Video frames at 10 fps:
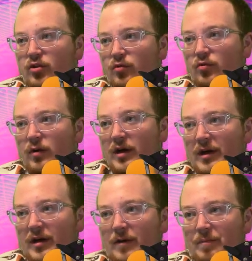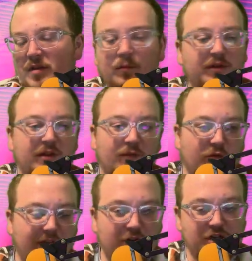you uh, complete the level
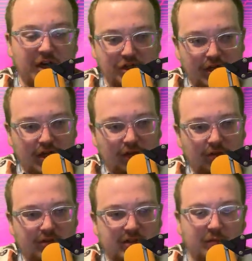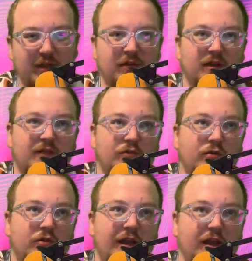without changing colors, complete the
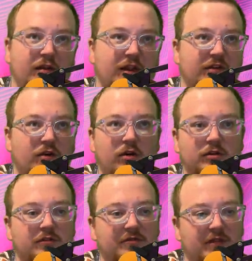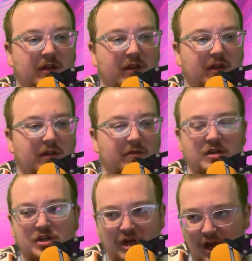level and collect all of the the
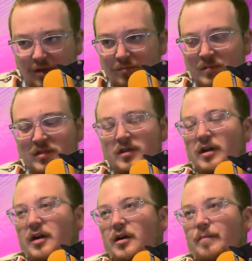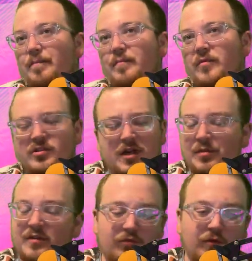gems. Um, there's a
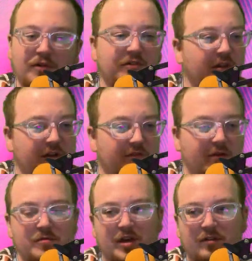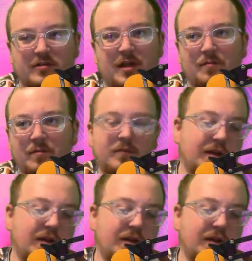couple different ones and different objectives that